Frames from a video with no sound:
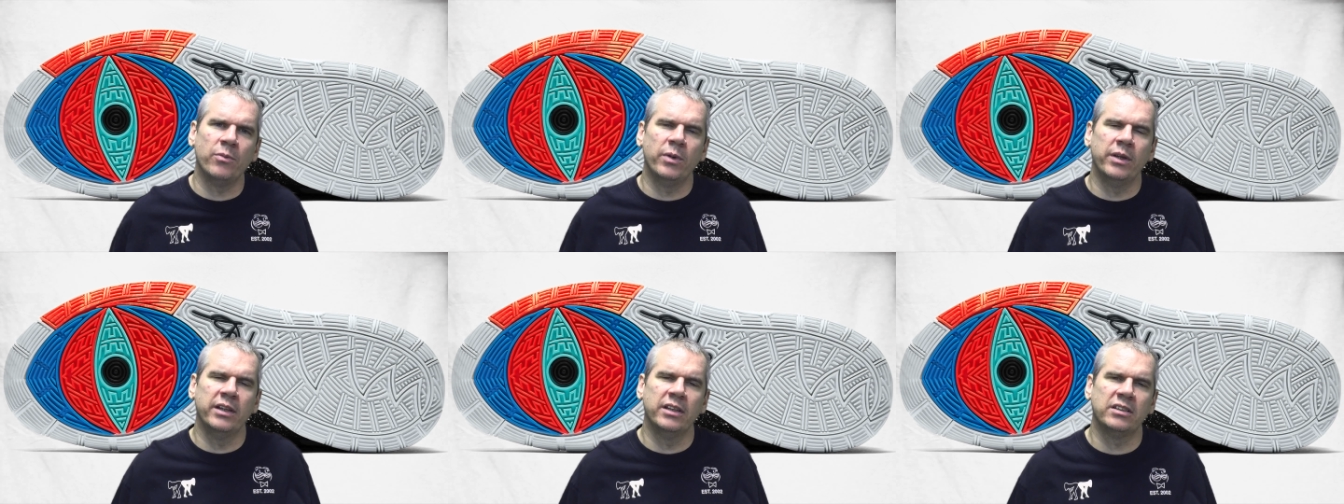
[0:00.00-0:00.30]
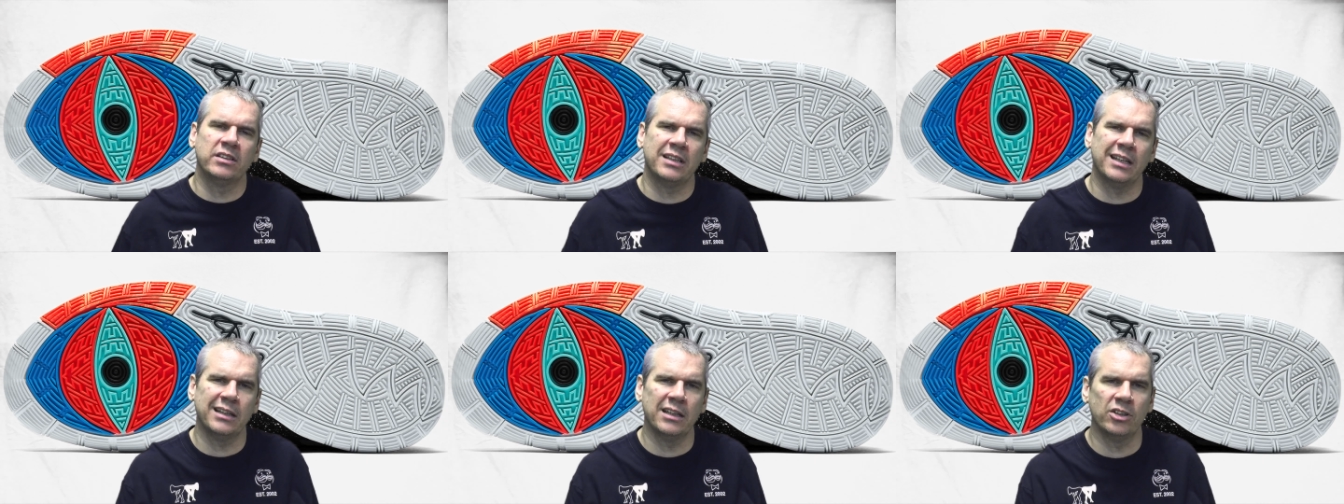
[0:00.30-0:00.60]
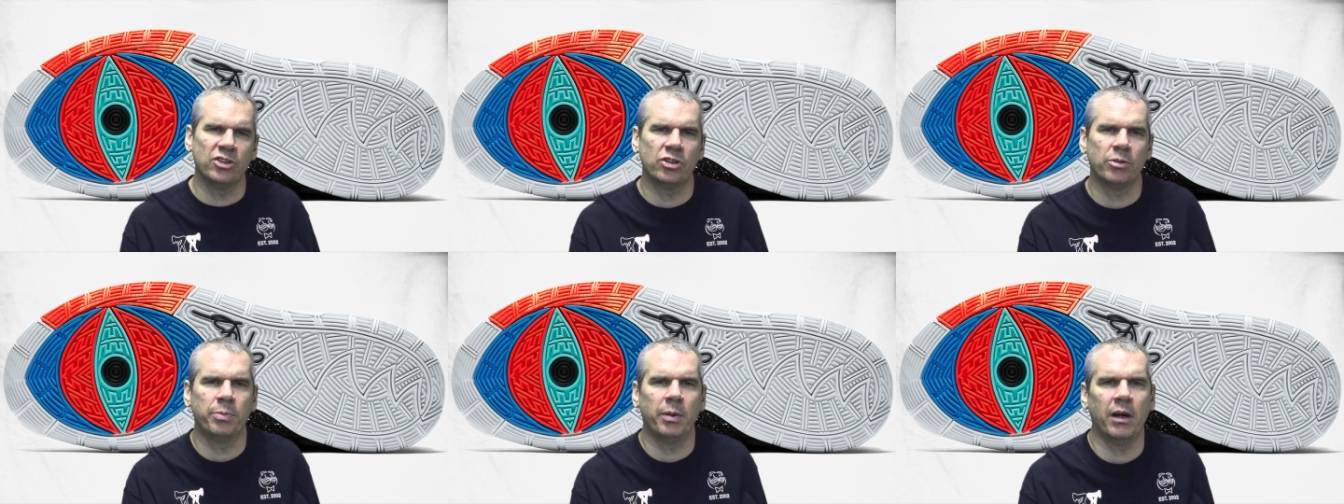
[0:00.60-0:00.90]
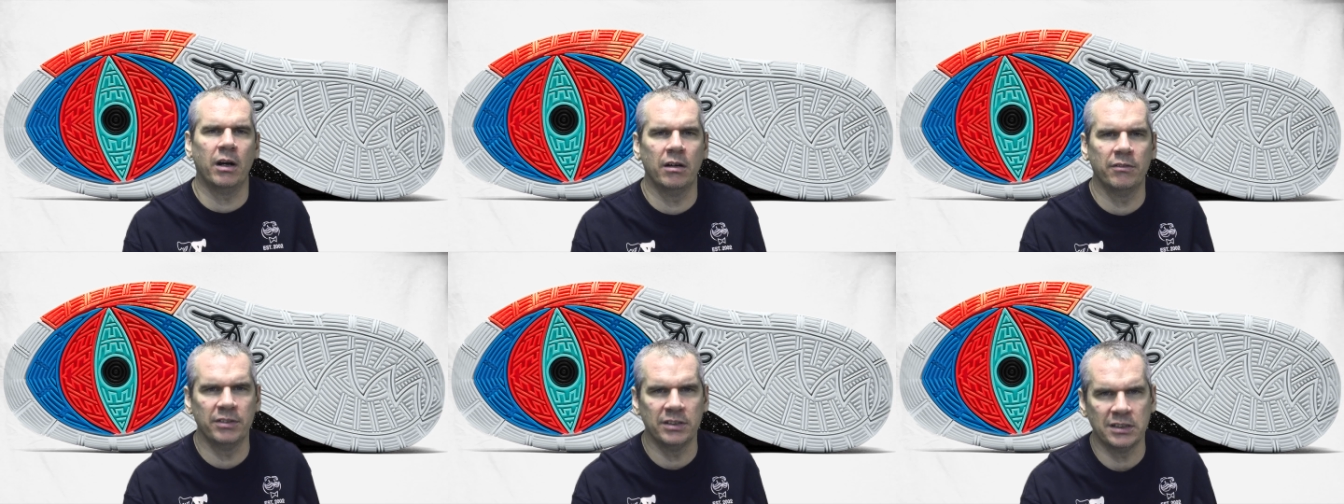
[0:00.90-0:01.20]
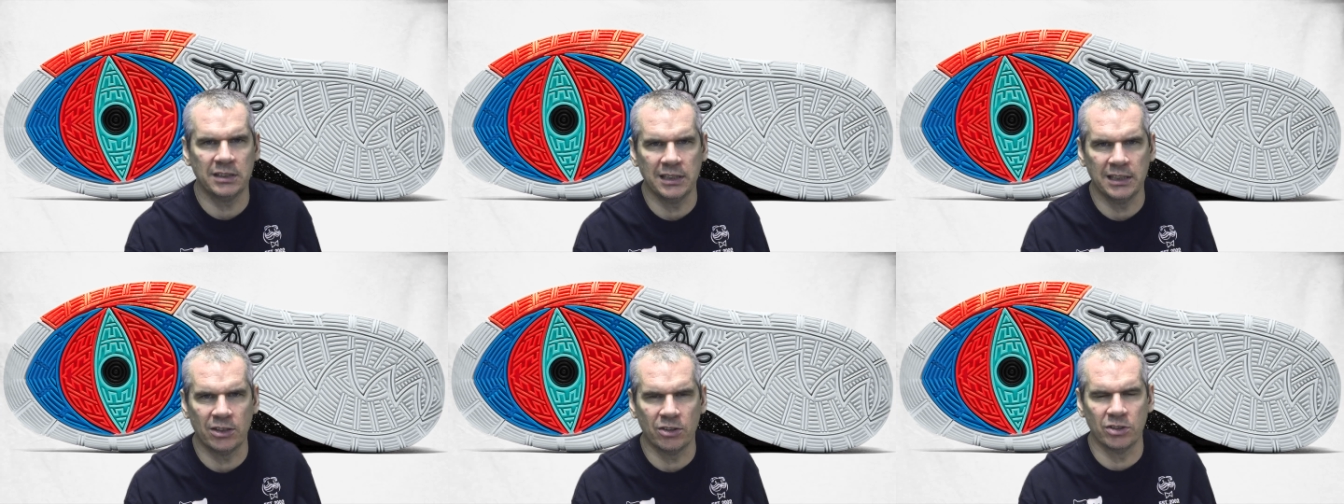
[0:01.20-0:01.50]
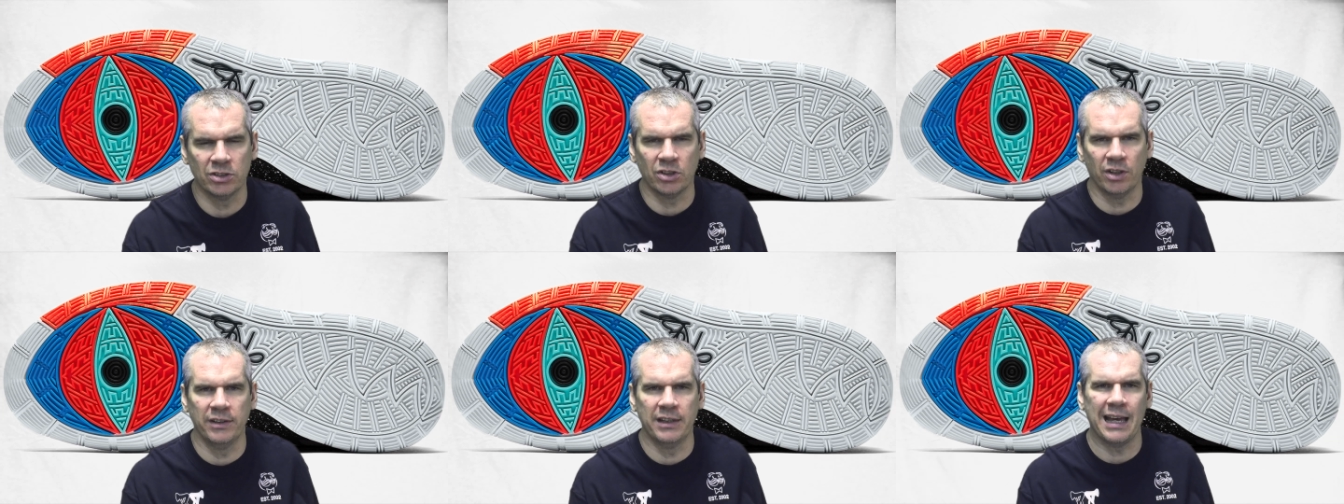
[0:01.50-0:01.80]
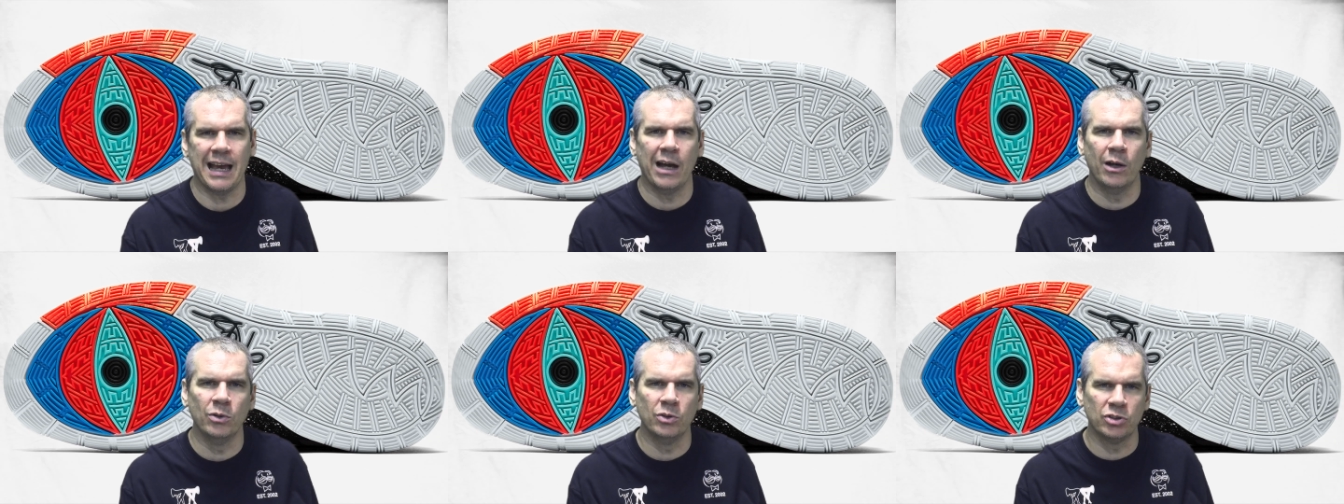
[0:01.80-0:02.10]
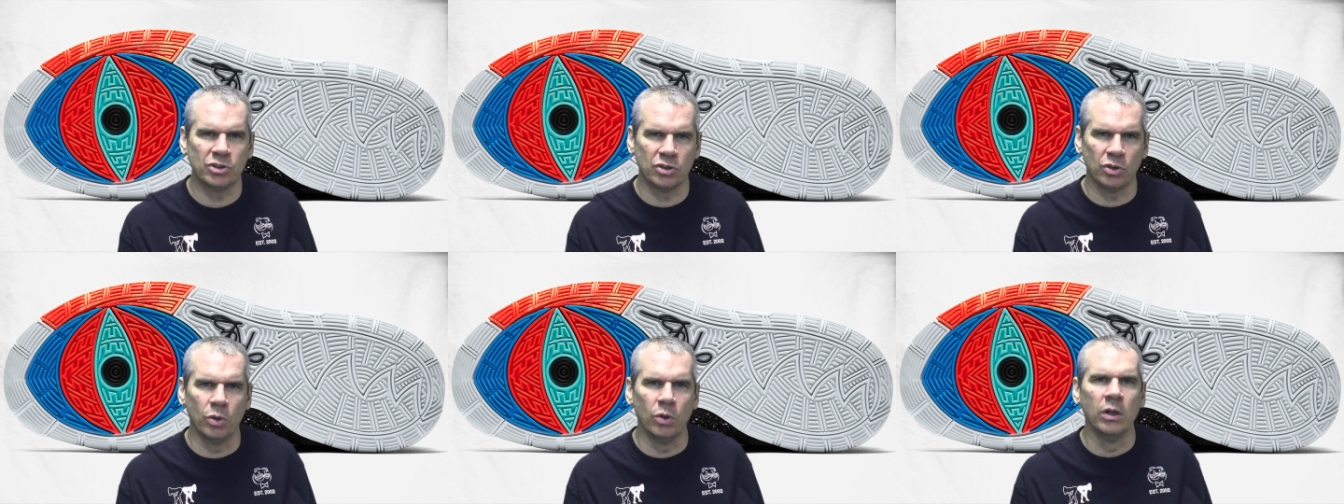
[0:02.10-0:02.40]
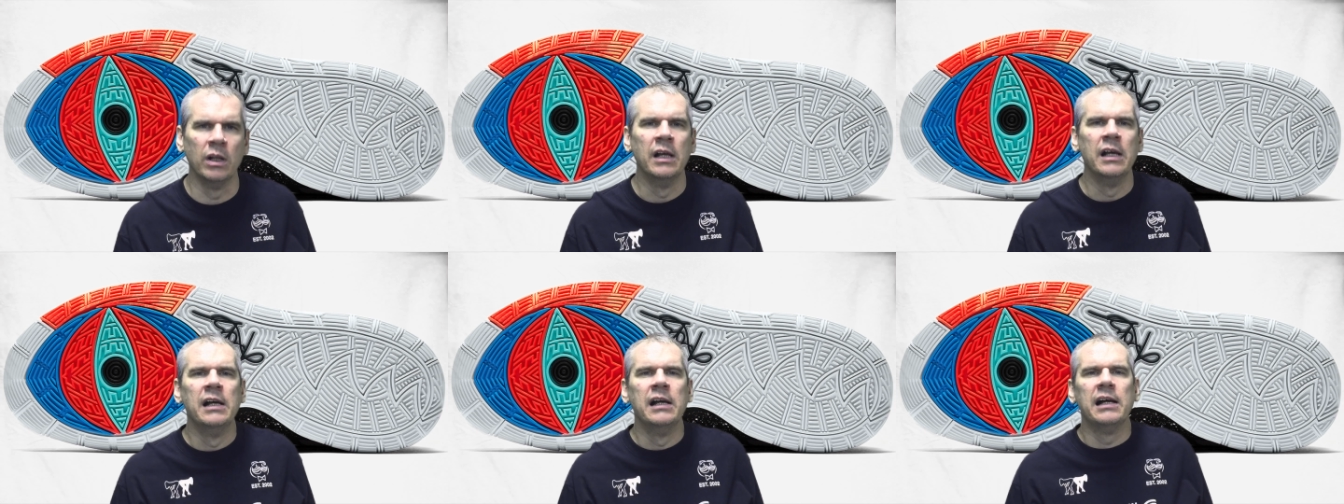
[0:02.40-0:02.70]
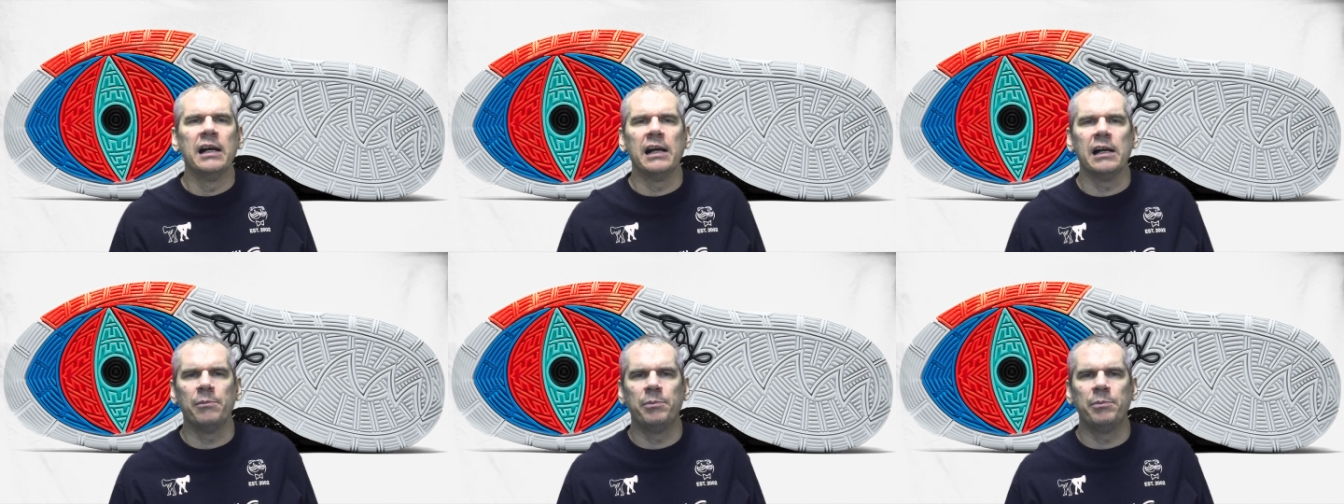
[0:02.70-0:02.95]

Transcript: when the signature part of a sneaker is on the outsole uh,